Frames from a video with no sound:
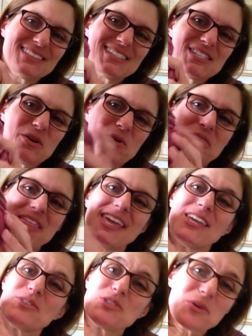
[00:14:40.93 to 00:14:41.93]
So
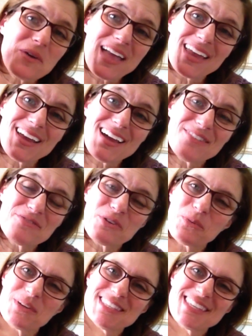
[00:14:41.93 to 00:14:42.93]
thank you, Joanna, for
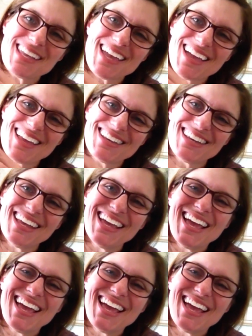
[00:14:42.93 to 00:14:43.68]
once again